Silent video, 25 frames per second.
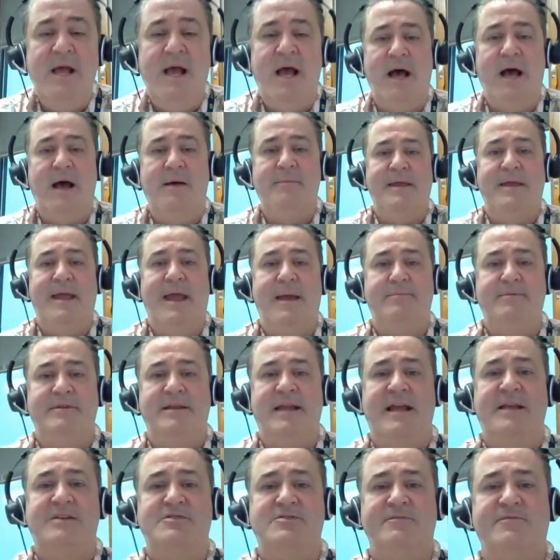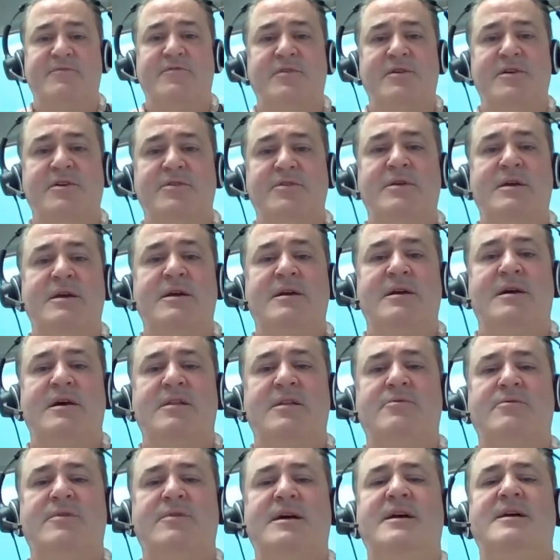I'll be happy to answer them for you.
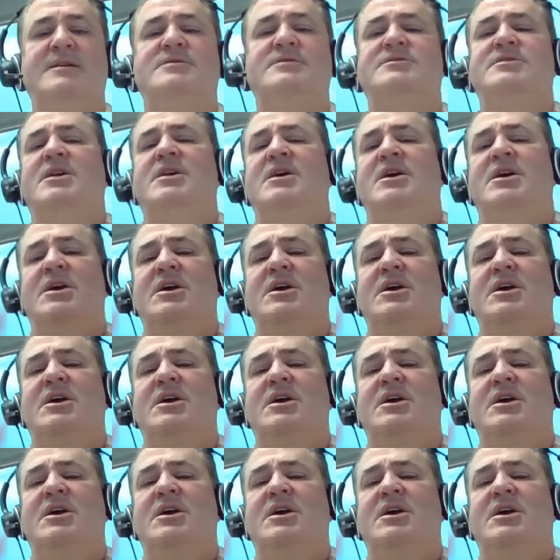Otherwise,